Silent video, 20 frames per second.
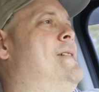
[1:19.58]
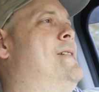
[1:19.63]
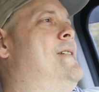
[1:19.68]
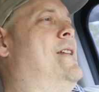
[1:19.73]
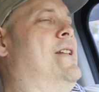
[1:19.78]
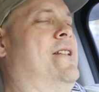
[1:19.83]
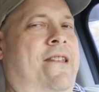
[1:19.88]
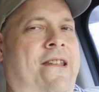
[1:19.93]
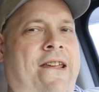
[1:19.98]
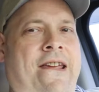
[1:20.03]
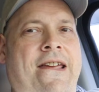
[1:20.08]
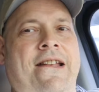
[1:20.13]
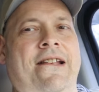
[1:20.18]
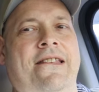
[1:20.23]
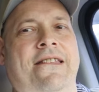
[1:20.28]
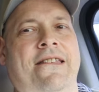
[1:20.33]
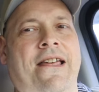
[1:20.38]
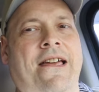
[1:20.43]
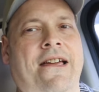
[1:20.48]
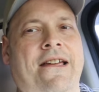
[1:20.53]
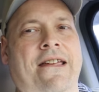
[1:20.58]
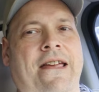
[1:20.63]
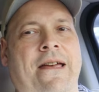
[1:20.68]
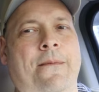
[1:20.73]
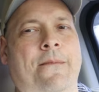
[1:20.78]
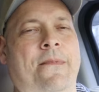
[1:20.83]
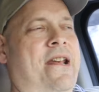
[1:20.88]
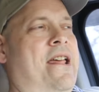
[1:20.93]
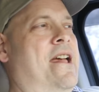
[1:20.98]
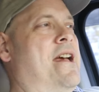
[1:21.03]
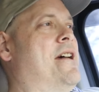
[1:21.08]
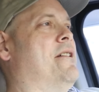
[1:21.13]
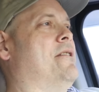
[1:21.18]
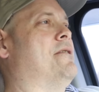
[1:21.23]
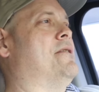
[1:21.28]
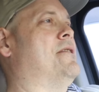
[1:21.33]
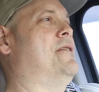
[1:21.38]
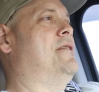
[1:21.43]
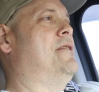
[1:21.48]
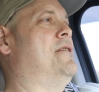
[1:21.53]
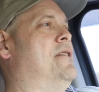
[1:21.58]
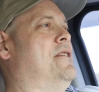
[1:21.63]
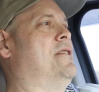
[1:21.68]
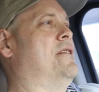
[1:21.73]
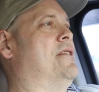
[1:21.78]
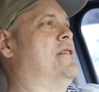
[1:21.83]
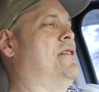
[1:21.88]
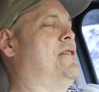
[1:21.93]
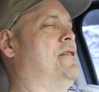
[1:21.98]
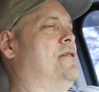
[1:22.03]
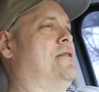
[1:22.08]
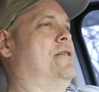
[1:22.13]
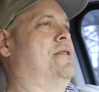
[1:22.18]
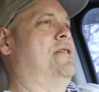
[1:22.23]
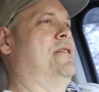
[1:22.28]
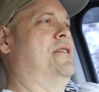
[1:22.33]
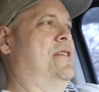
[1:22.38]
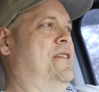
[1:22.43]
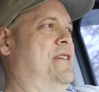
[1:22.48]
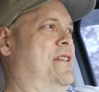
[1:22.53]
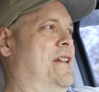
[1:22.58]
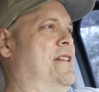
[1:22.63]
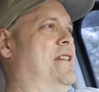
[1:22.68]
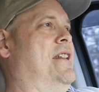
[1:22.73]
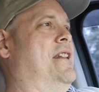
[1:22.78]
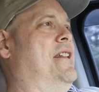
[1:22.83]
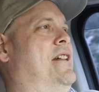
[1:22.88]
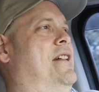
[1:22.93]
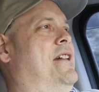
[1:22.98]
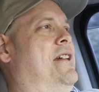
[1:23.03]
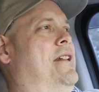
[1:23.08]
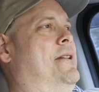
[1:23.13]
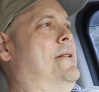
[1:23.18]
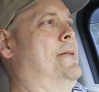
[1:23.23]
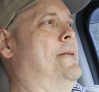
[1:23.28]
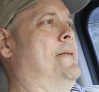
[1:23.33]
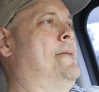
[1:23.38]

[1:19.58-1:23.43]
the tent's not coming out until Sunday night.